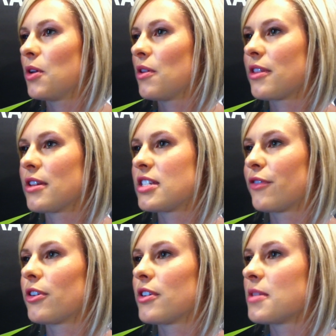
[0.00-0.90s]
The only thing that's
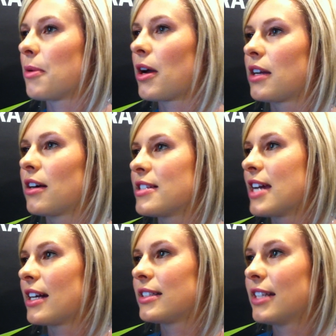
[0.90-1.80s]
different is the body
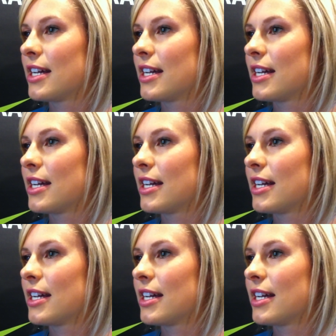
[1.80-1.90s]
contact,